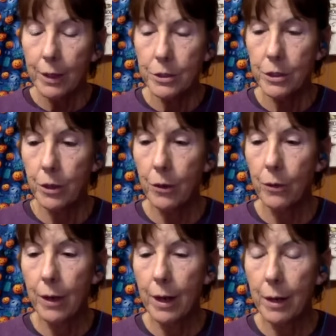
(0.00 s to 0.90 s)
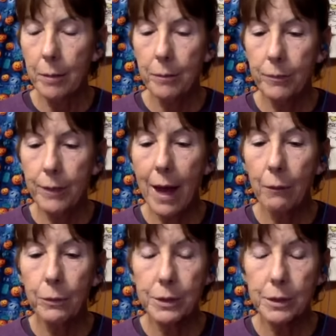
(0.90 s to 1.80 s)
So um, that
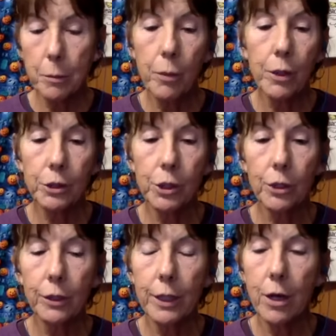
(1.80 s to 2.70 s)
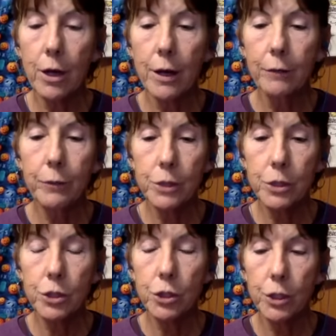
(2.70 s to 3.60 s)
was the push early on,
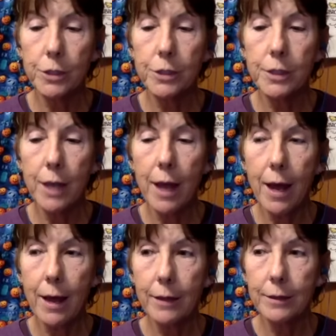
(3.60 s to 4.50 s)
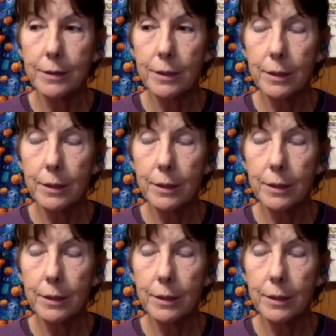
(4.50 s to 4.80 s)
was just as,